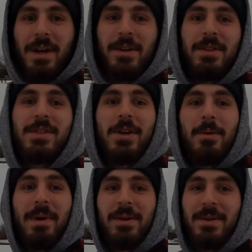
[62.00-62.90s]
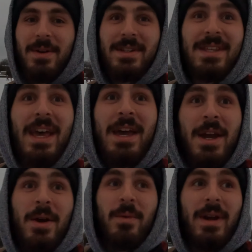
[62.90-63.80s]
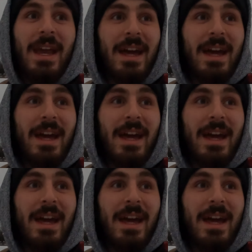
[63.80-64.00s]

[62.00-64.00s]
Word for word: with Under the Scope Outdoors. We're